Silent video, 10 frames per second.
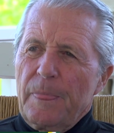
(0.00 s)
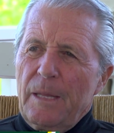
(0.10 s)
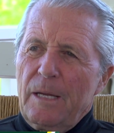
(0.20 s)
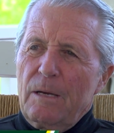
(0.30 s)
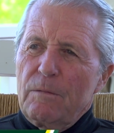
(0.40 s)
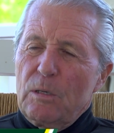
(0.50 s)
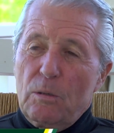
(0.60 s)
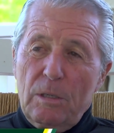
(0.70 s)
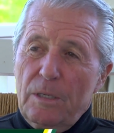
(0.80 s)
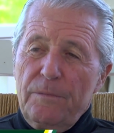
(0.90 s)
Uh, we
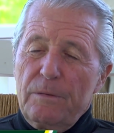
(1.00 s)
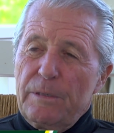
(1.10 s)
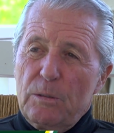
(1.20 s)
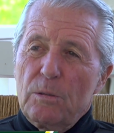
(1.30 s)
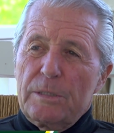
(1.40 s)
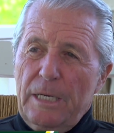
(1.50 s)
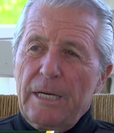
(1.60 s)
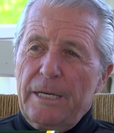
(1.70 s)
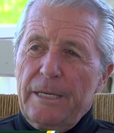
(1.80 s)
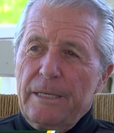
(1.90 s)
all live and we all
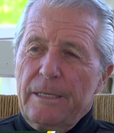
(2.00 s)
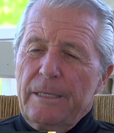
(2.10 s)
die.